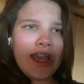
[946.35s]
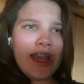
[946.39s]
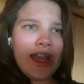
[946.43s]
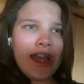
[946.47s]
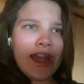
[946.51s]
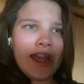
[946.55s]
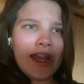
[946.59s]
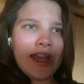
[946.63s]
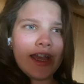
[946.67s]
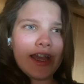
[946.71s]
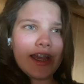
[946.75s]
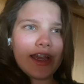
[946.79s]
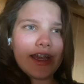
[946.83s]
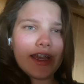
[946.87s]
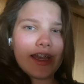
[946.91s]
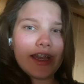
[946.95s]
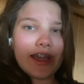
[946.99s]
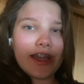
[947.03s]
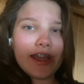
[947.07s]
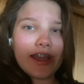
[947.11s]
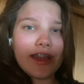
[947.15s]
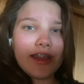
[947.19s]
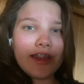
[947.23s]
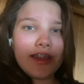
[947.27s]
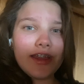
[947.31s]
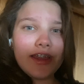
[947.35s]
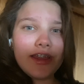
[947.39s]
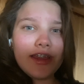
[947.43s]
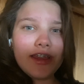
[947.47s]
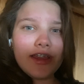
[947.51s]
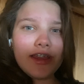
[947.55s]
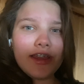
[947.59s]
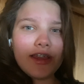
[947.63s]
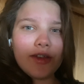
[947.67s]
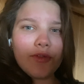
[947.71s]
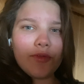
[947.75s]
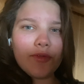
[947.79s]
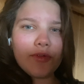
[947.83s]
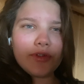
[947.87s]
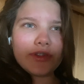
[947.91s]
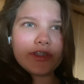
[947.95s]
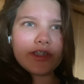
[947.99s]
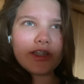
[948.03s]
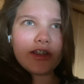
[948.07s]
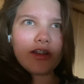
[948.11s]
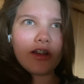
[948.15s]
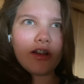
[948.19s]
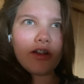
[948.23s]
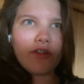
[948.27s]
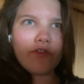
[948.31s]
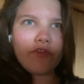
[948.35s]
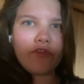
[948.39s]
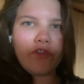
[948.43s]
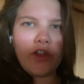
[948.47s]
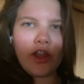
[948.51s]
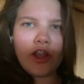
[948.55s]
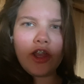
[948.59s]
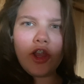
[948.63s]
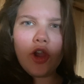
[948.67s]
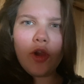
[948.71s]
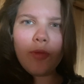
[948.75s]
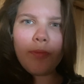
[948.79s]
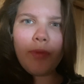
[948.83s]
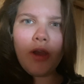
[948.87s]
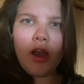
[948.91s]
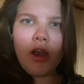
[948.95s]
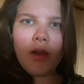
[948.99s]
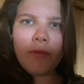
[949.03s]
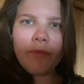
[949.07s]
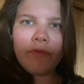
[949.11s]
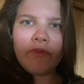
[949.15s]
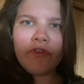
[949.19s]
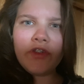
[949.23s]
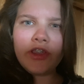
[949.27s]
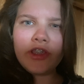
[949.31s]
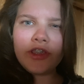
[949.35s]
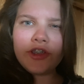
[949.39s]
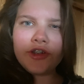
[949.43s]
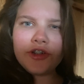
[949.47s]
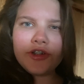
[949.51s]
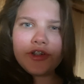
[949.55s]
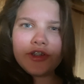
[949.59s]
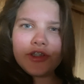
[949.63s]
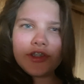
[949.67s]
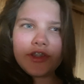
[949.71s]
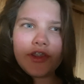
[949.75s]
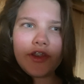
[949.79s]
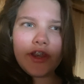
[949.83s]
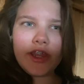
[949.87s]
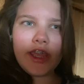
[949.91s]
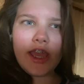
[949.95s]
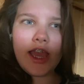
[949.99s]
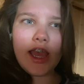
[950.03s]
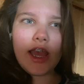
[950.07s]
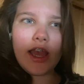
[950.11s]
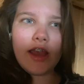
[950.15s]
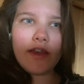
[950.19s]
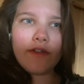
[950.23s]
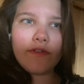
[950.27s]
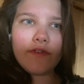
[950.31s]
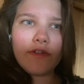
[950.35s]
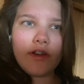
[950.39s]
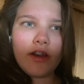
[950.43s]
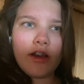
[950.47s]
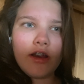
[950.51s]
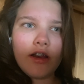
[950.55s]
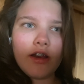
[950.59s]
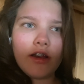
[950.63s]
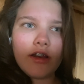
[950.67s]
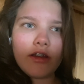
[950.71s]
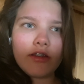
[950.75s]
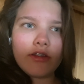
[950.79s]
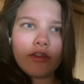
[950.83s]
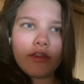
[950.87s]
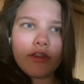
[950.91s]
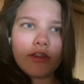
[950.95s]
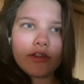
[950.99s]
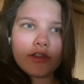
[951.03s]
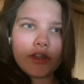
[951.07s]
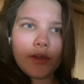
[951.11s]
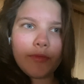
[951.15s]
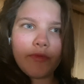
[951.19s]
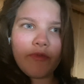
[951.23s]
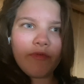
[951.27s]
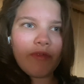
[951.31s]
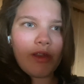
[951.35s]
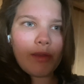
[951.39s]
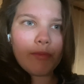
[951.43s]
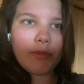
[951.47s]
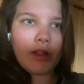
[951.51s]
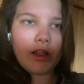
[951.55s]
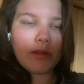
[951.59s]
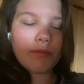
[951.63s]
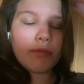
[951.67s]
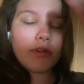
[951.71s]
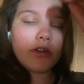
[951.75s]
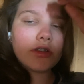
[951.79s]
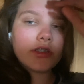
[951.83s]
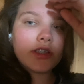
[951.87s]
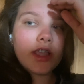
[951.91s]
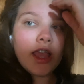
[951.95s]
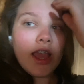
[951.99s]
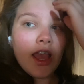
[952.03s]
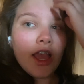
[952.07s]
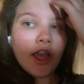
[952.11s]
uh, what's it called? Funko Pop figures that I have on the top of my black books.